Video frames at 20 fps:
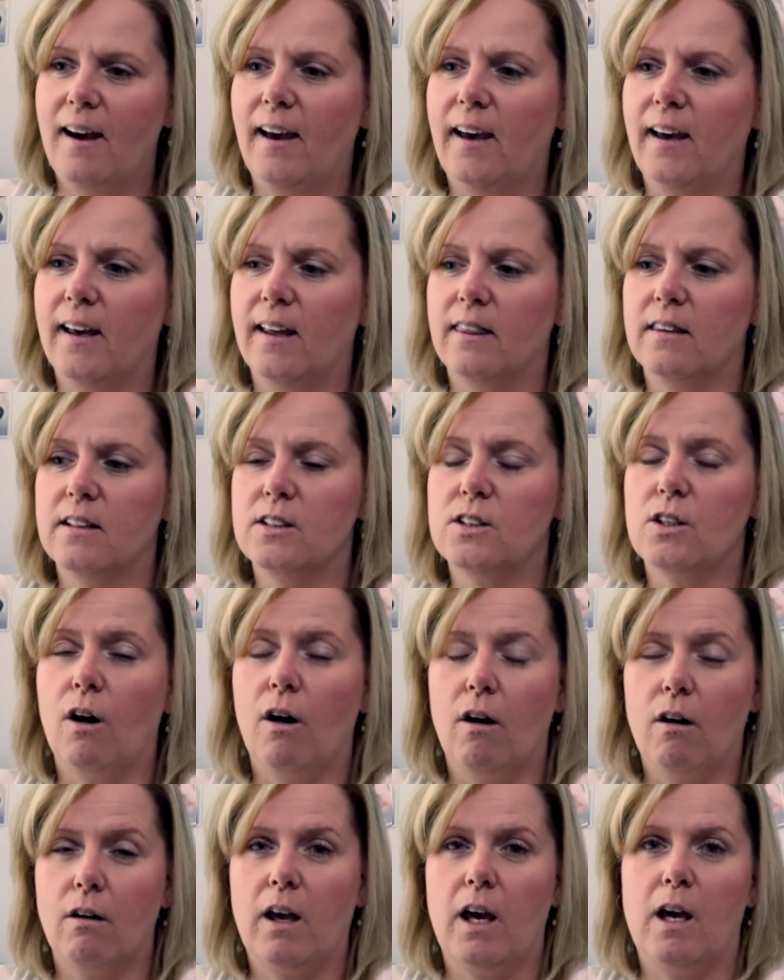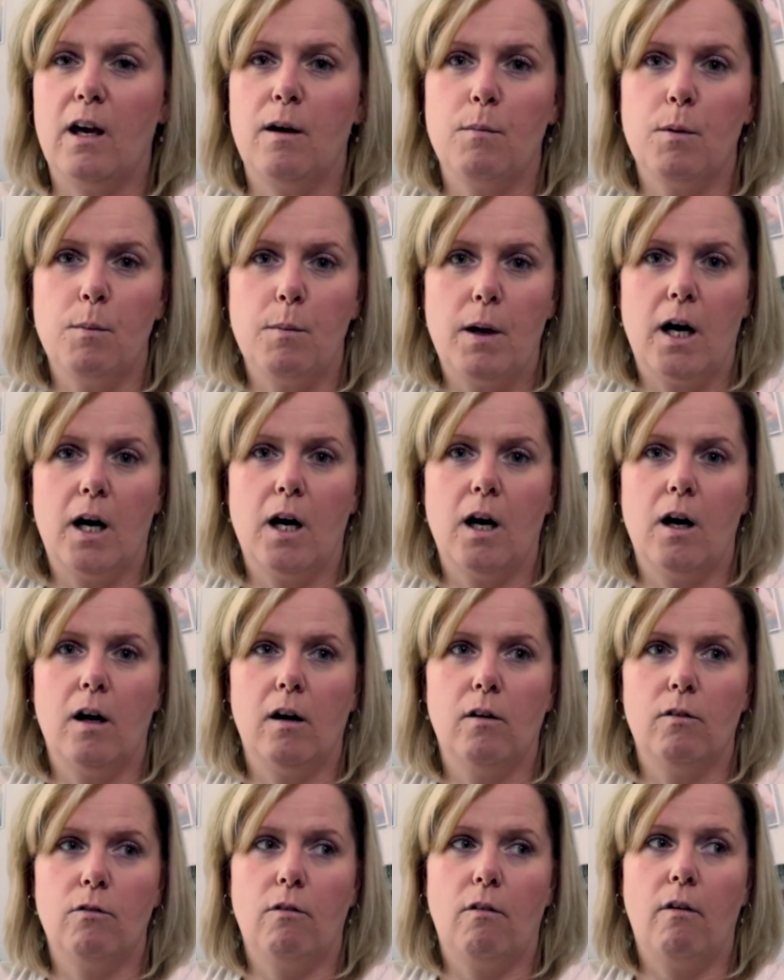And this all came
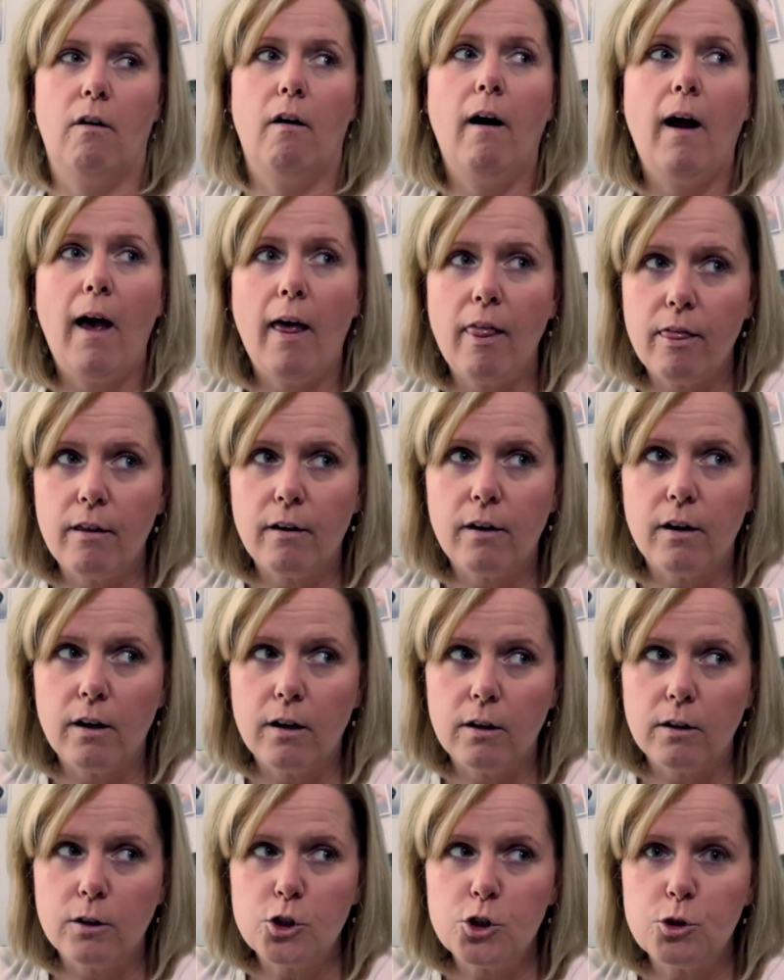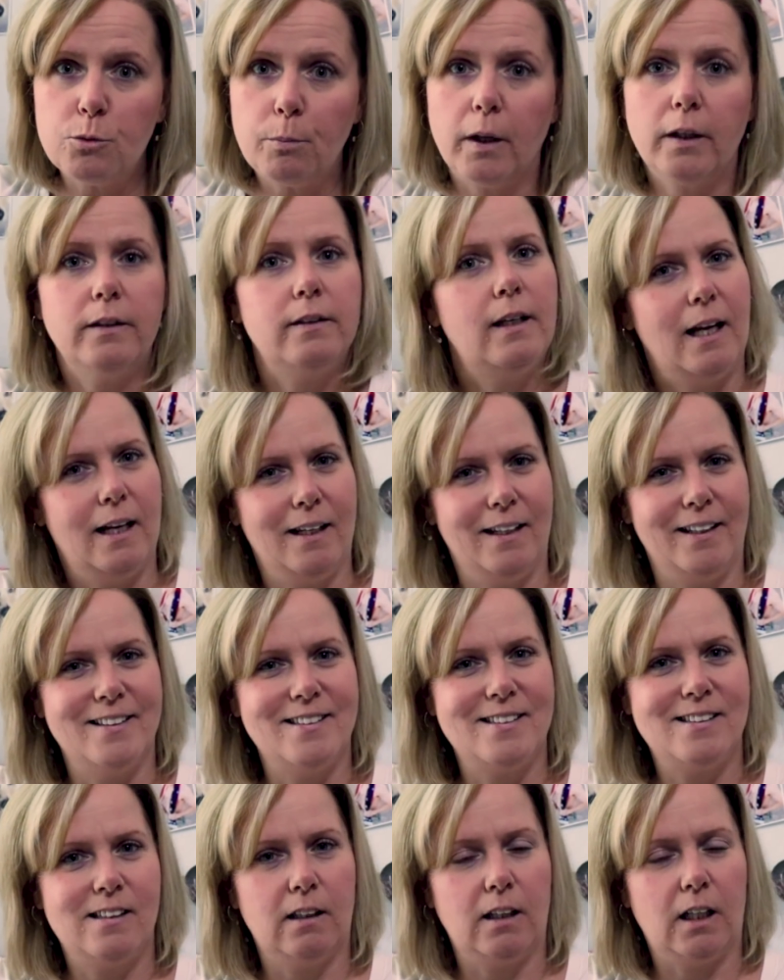about rather
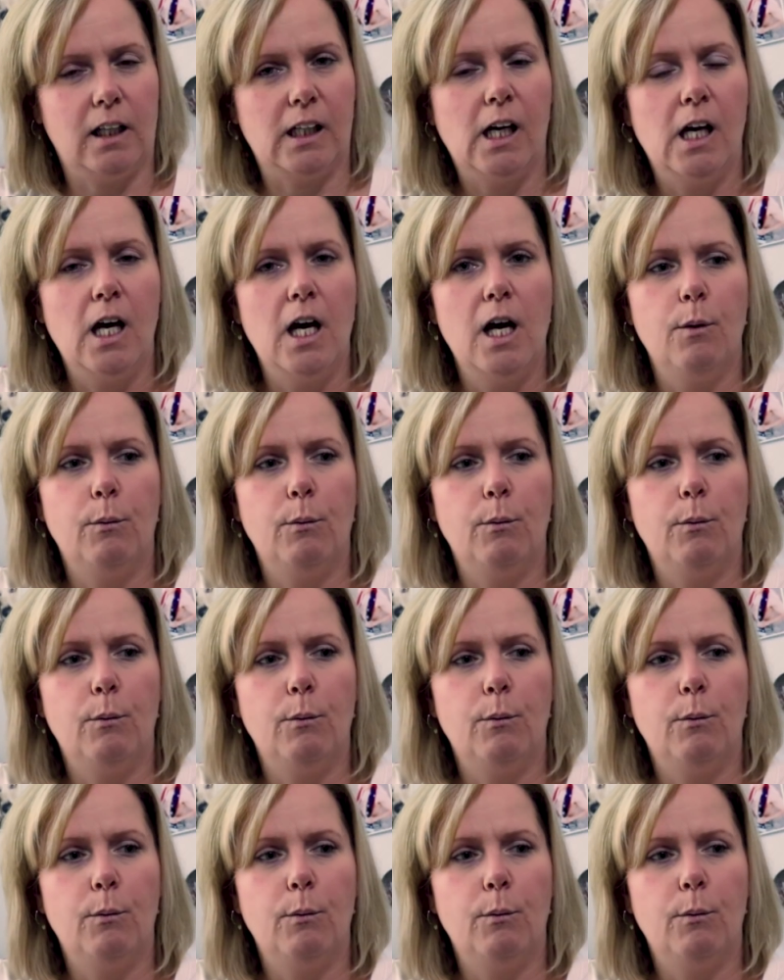spontaneously.